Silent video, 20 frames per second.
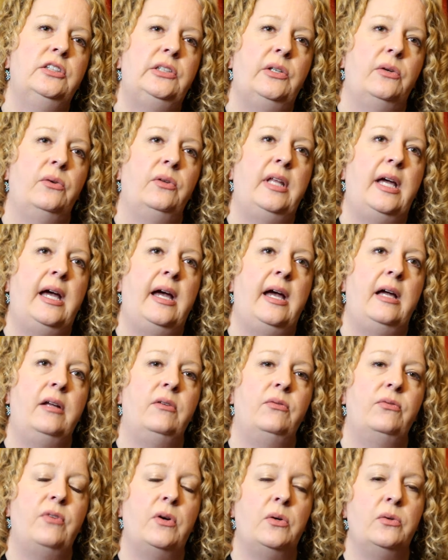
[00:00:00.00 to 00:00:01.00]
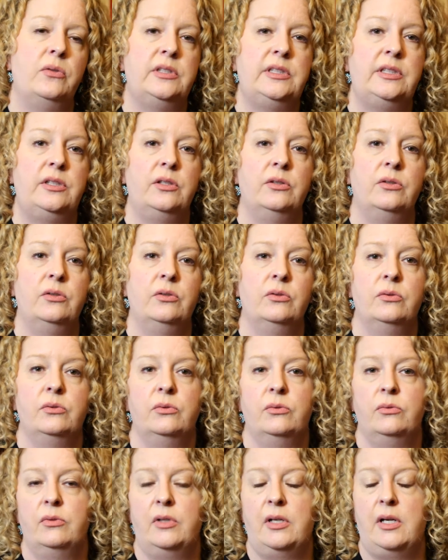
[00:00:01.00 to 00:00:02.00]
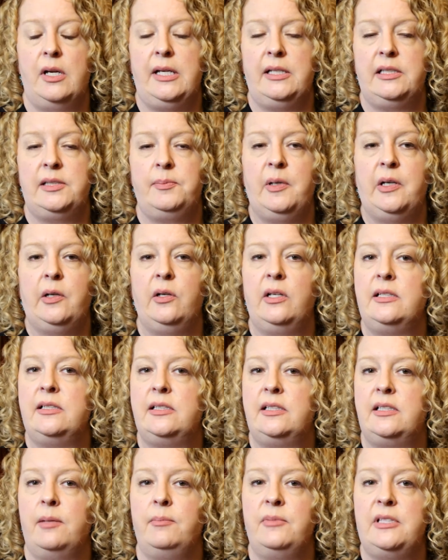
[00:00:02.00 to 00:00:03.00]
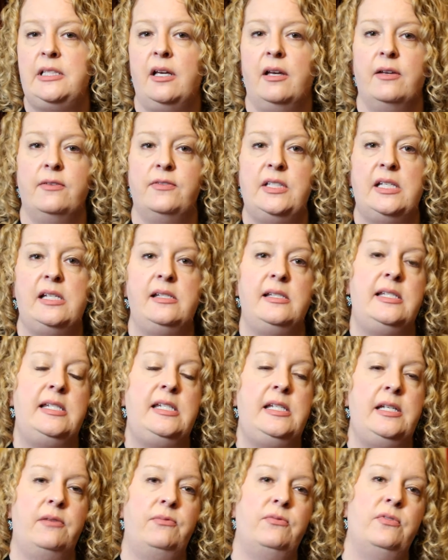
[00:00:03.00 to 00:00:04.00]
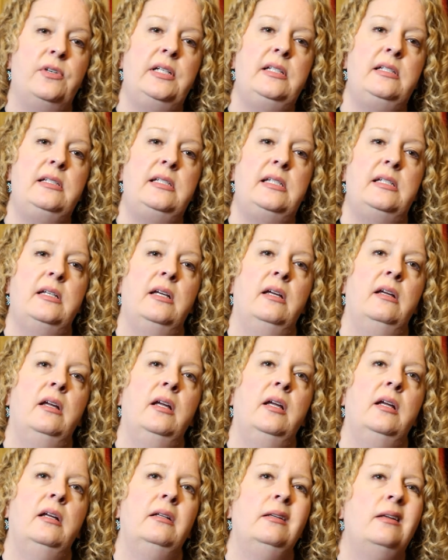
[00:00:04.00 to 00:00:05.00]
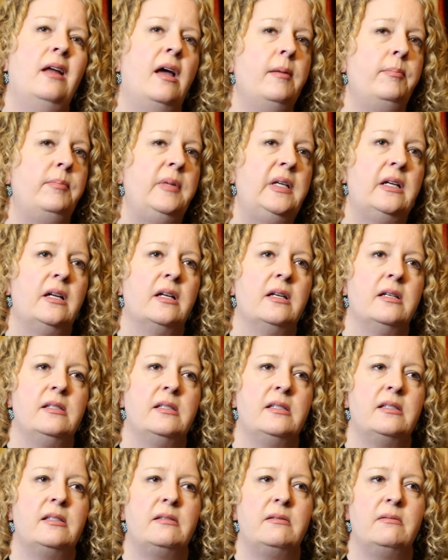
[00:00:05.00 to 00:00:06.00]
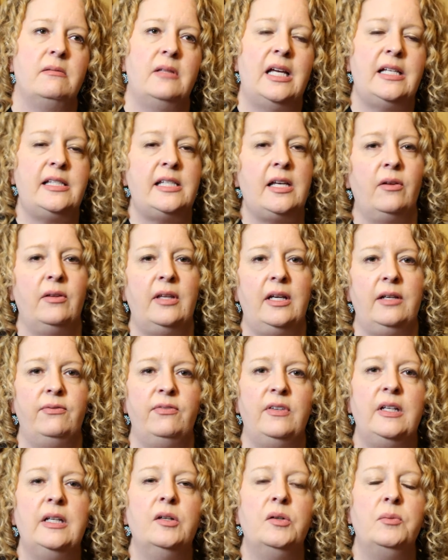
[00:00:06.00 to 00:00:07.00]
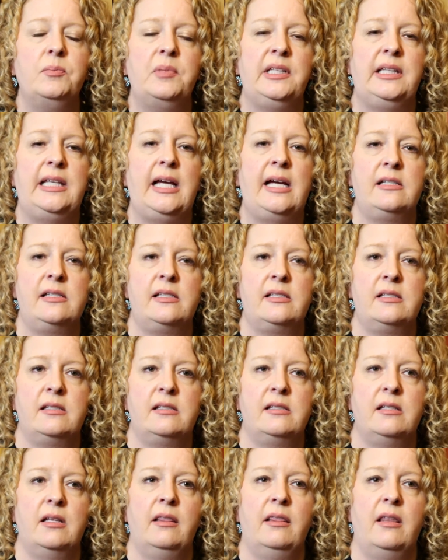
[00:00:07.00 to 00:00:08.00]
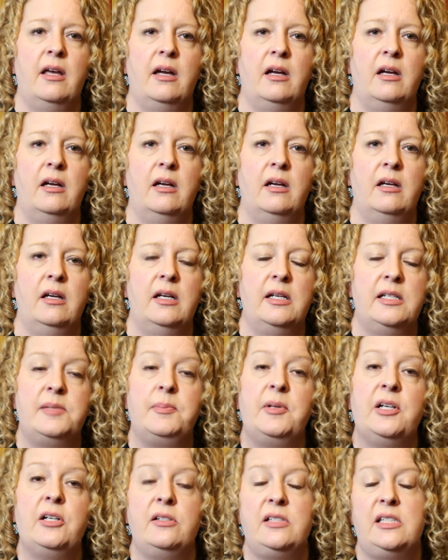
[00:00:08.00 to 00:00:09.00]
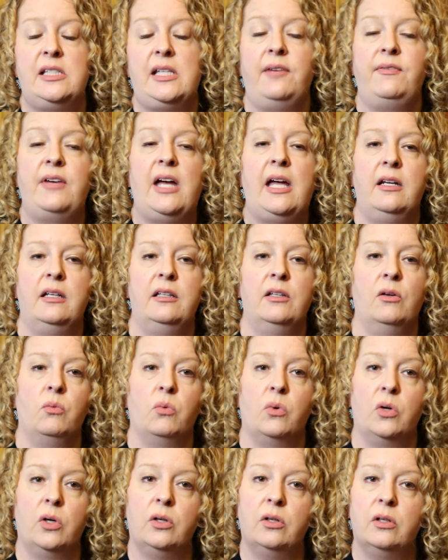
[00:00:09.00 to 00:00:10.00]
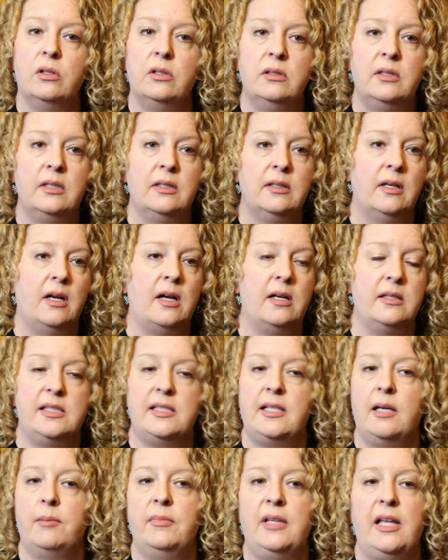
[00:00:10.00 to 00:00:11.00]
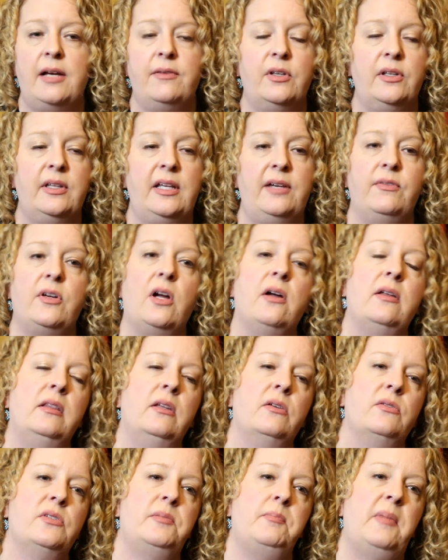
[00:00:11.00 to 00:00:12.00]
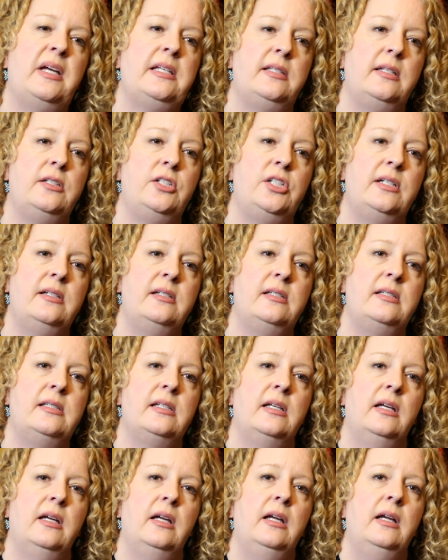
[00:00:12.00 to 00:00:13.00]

so that folks who experience themselves as different, not because that's how they feel, but that's the experience they've had in the world, on some level they've gotten those messages,